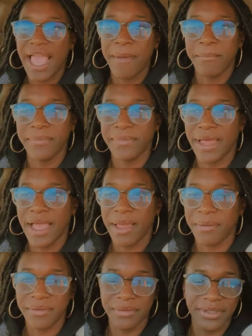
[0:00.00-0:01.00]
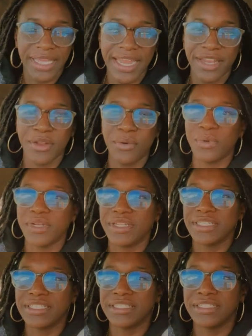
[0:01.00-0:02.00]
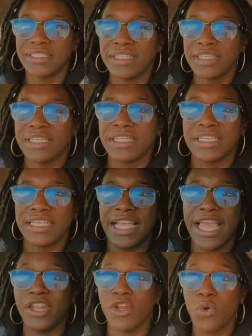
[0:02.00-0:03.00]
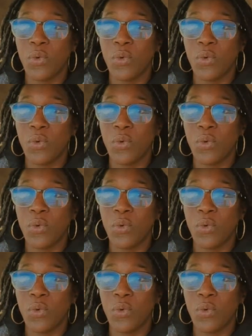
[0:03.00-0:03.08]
I didn't know what I